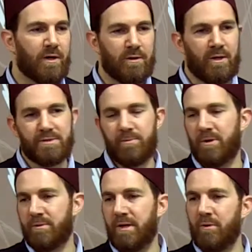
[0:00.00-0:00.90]
Allah
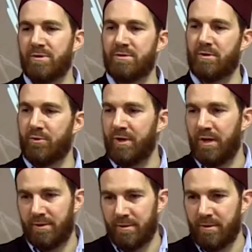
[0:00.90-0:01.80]
subhanahu wa ta'ala was the
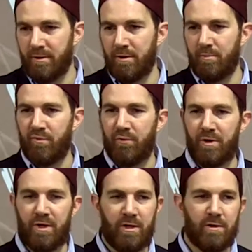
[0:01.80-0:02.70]
creator before
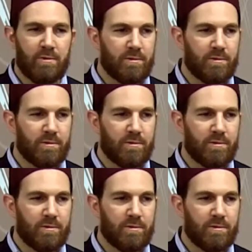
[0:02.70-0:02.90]
He